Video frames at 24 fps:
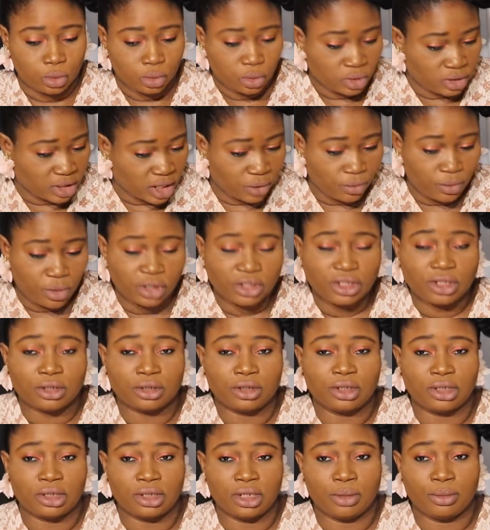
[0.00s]
they rushed her
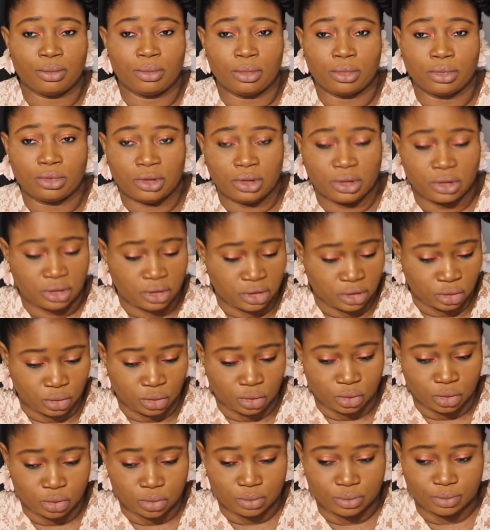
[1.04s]
to
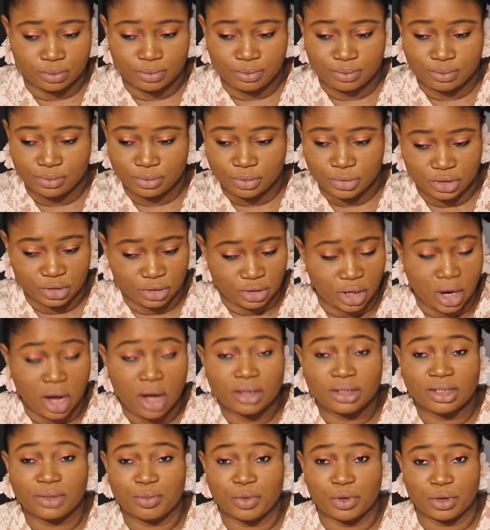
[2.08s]
the
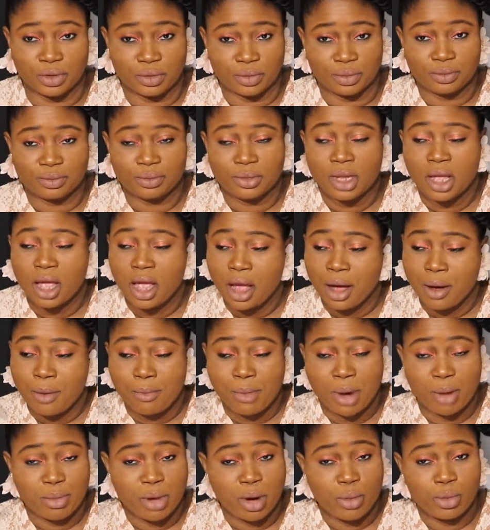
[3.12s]
hospital.
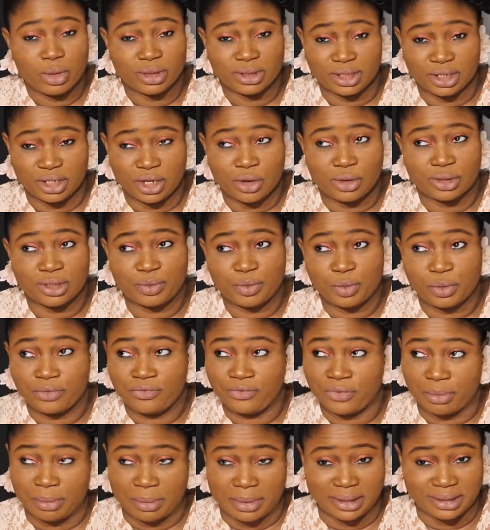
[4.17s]
My mom was in the hospital
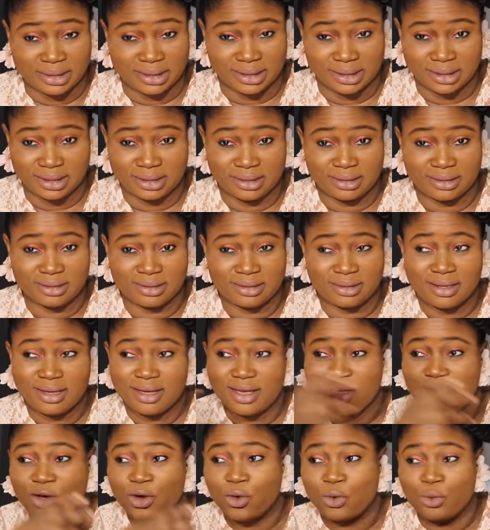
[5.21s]
for months.
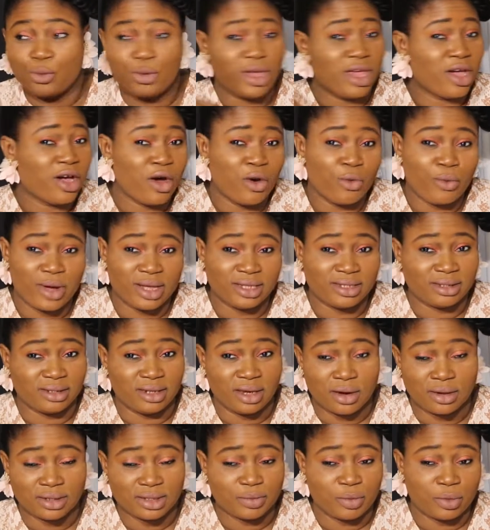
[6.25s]
We all went to the
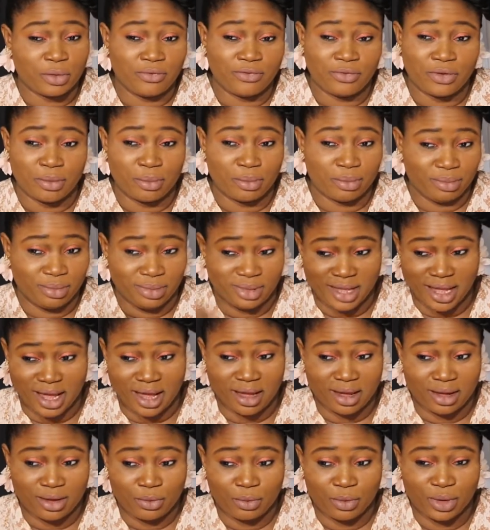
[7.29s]
hospital from
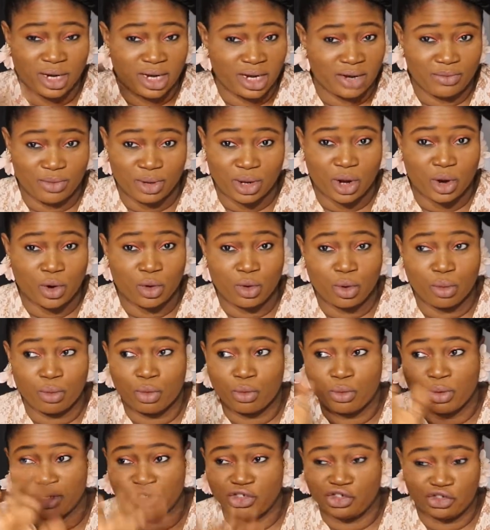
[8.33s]
there. We didn't even go home. We
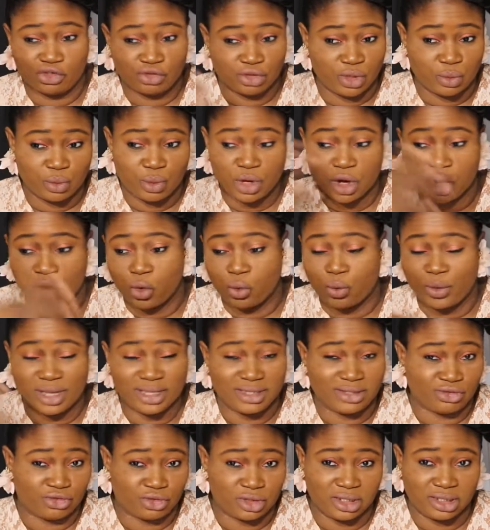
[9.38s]
all went
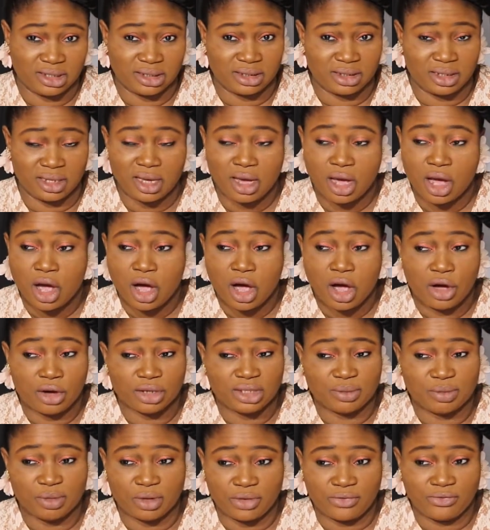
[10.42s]
straight to the
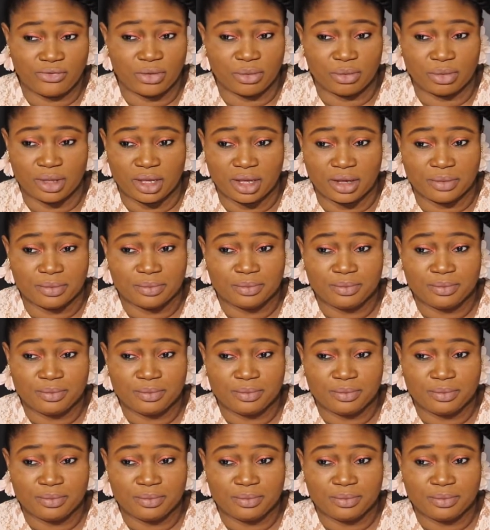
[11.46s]
hospital from there.